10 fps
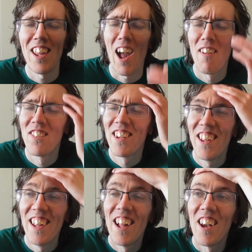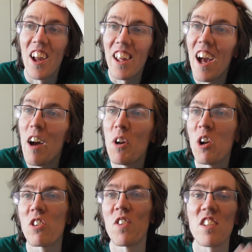Yeah, like,
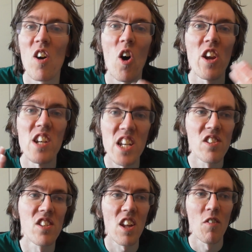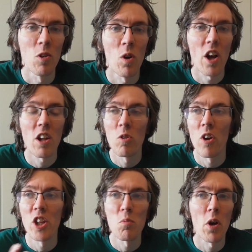because there's a risk when you like to
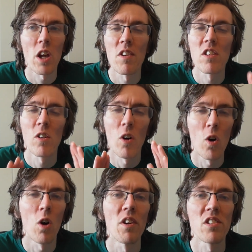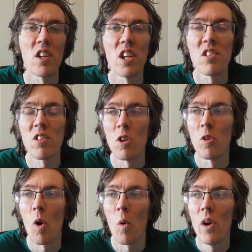ride a bike, there's always a risk, you
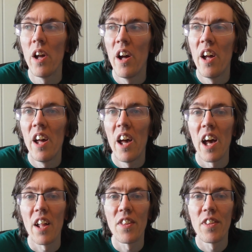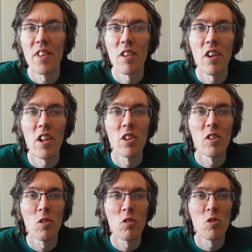know.
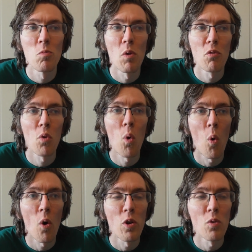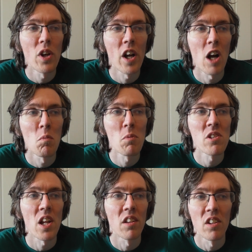And before you think I'm
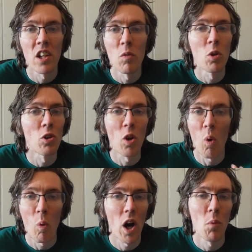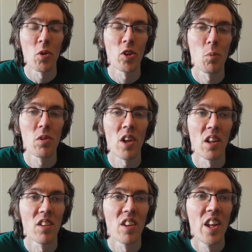upset with anyone, no, I'm not upset.
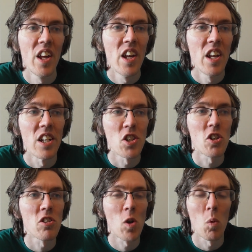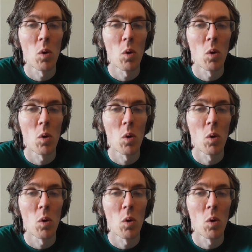It's just how